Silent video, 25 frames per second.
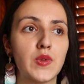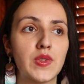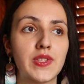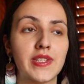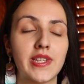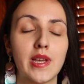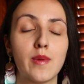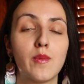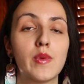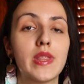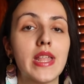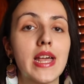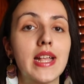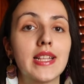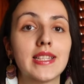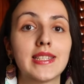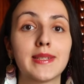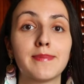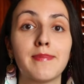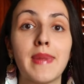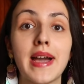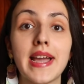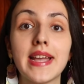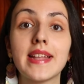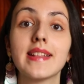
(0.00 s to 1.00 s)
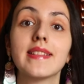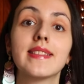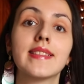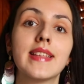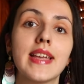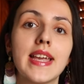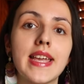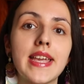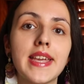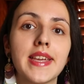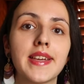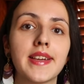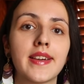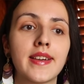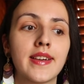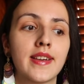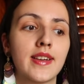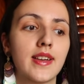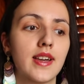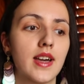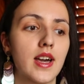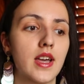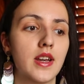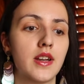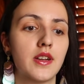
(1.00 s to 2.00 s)
to someone else might take,
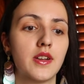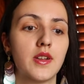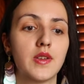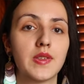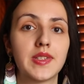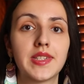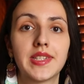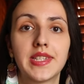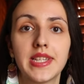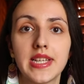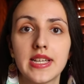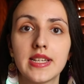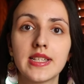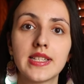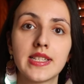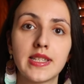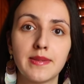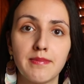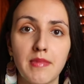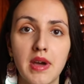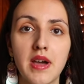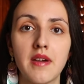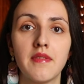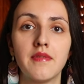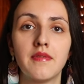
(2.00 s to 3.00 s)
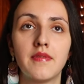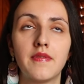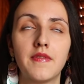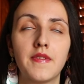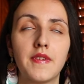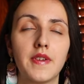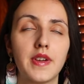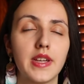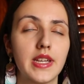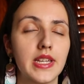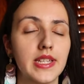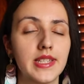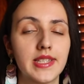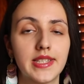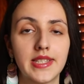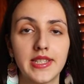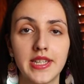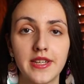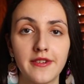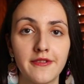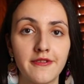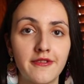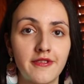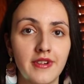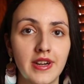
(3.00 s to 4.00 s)
I don't know, six months. It's
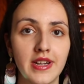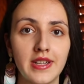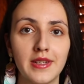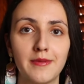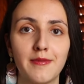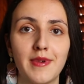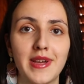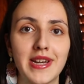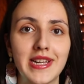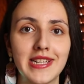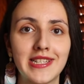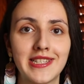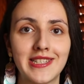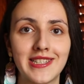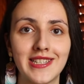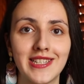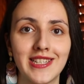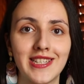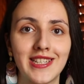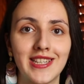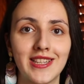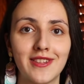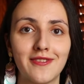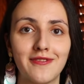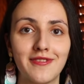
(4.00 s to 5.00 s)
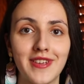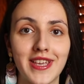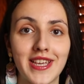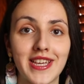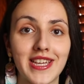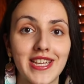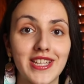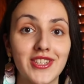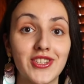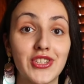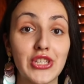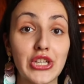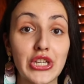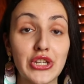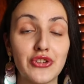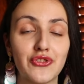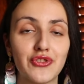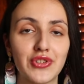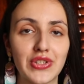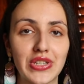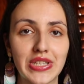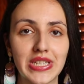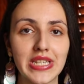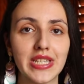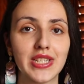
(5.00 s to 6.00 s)
different, but I still think it's
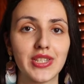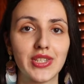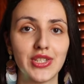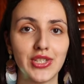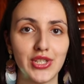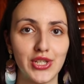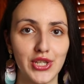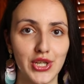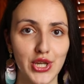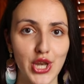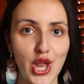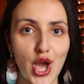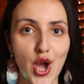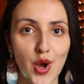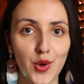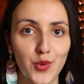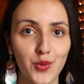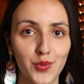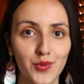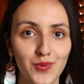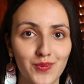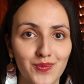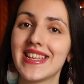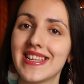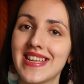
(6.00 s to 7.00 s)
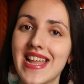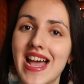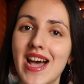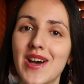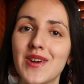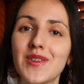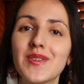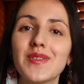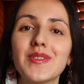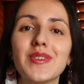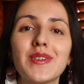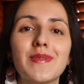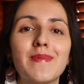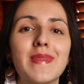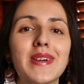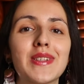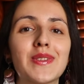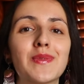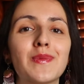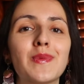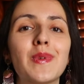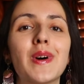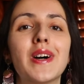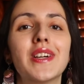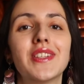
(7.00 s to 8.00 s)
interesting to know. Now you
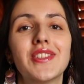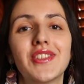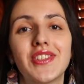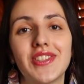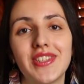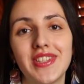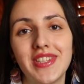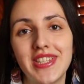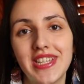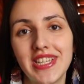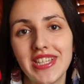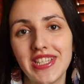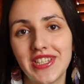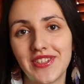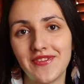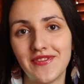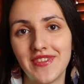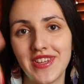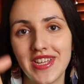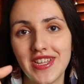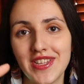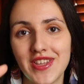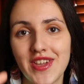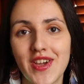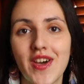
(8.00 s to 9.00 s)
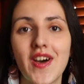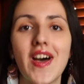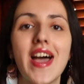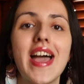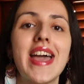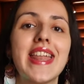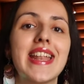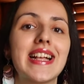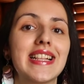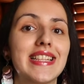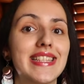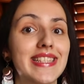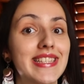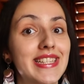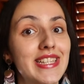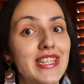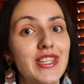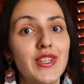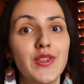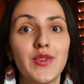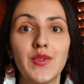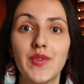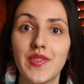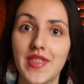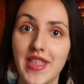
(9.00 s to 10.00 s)
must watch this video and I'll
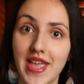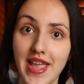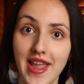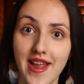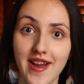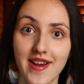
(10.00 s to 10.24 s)
see you